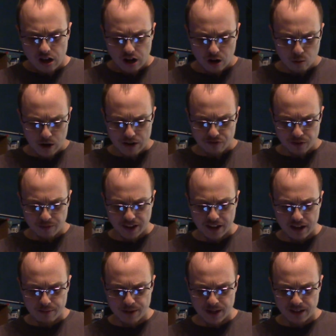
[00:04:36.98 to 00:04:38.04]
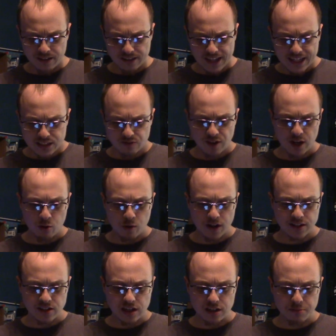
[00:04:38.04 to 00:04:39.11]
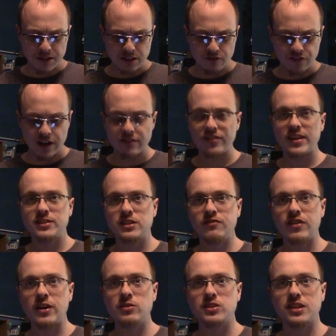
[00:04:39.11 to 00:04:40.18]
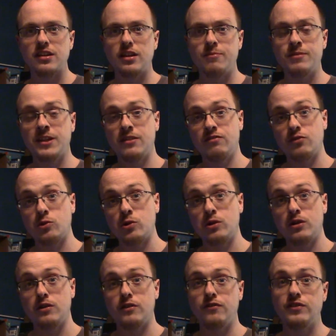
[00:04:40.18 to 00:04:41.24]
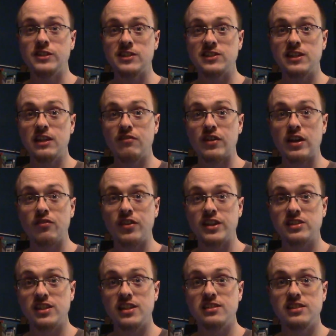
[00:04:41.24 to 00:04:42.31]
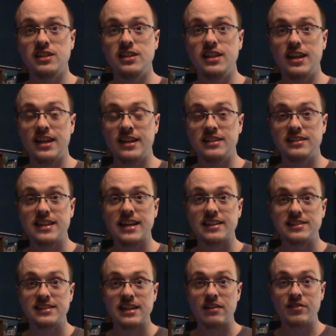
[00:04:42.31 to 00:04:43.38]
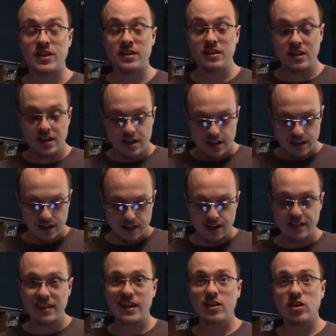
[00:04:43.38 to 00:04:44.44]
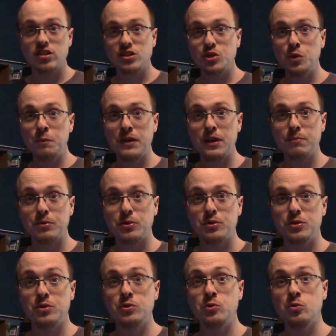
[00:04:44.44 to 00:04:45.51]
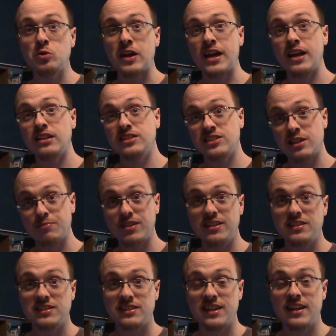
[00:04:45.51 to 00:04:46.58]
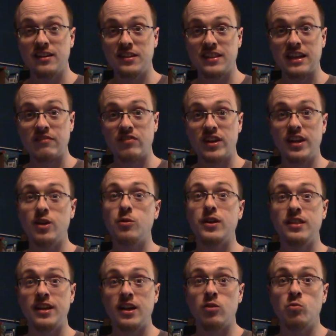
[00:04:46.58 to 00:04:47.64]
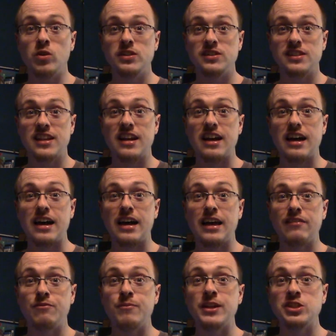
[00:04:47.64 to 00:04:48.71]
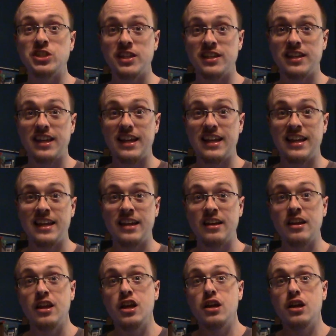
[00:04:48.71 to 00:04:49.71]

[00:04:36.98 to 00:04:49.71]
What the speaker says: Alright, from the comment in the last video where I talked about the Final Fantasy fighters coming for Dissidia Final Fantasy NT and Tekken 7, there are two people who had something to say in that video, and they are ones that I've mentioned in